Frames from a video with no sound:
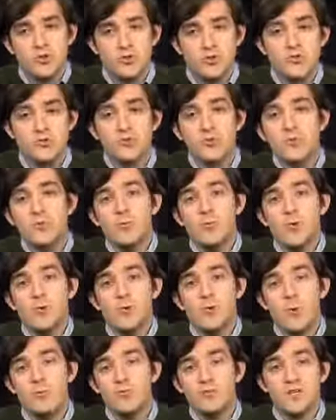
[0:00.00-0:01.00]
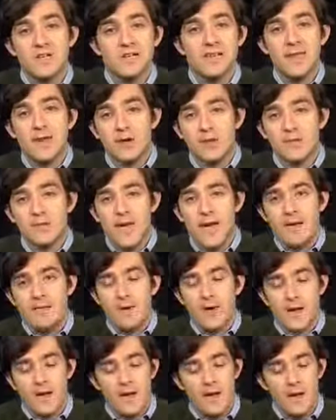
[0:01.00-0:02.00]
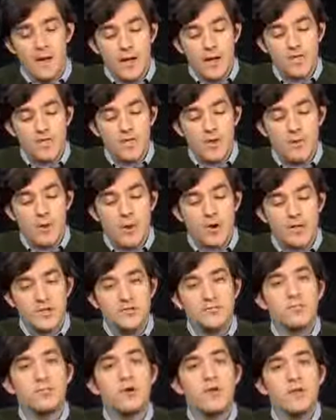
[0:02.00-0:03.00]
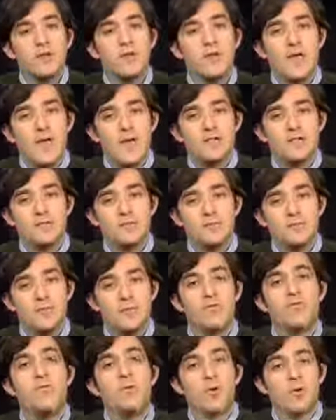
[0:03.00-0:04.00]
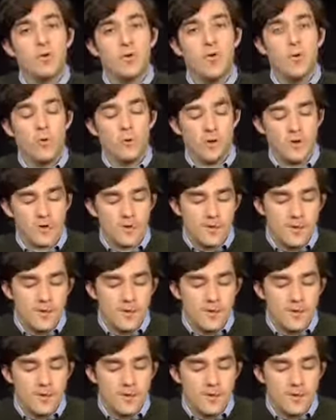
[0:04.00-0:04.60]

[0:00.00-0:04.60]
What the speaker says: the Supreme Court won't declare it that way until parties bring the case before the court.